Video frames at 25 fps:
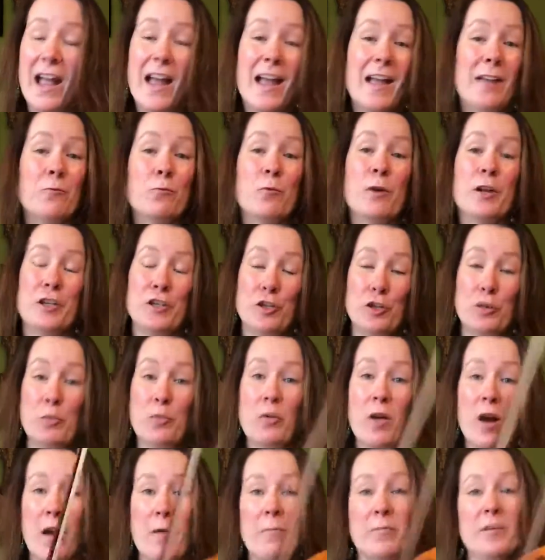And what you
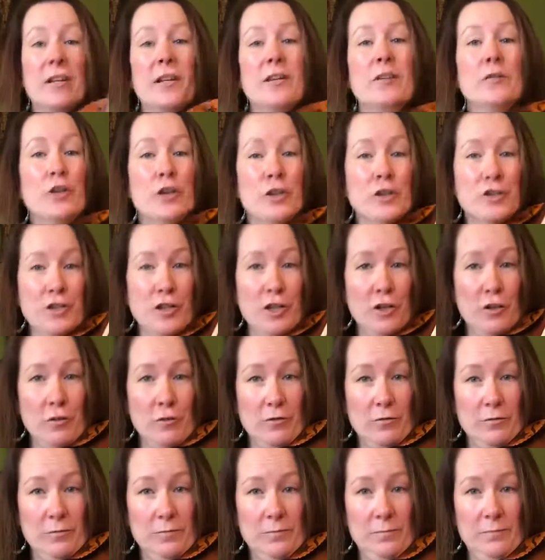probably could
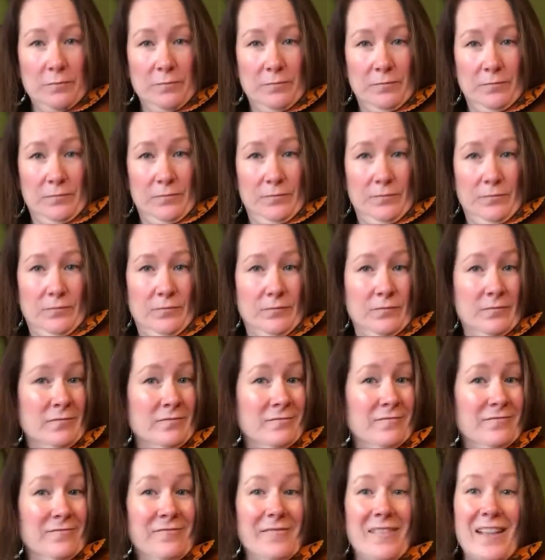do
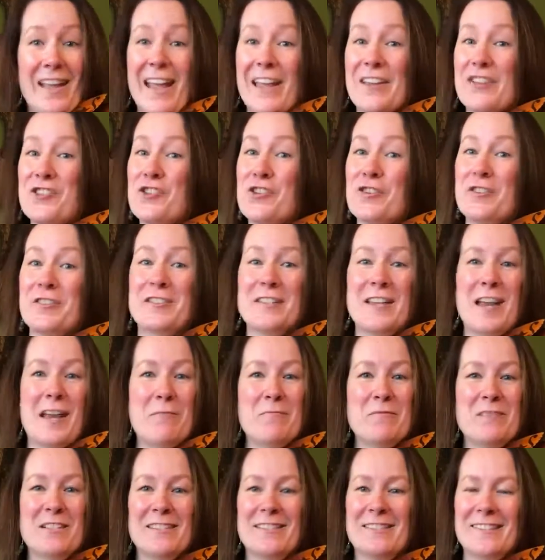is your
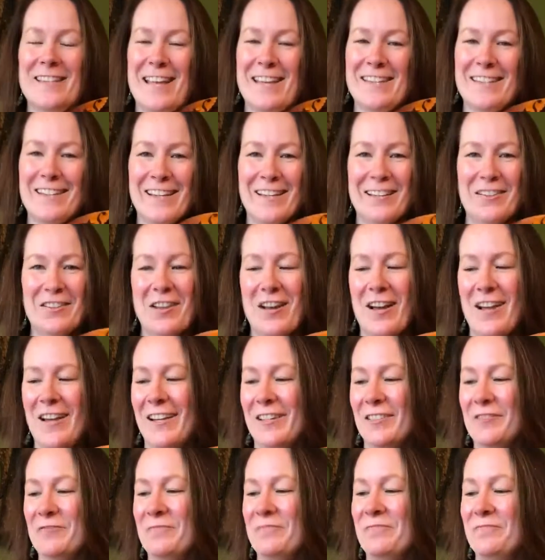same descending
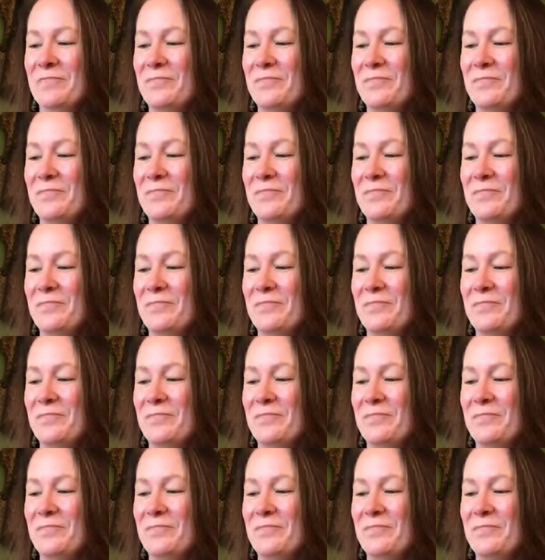line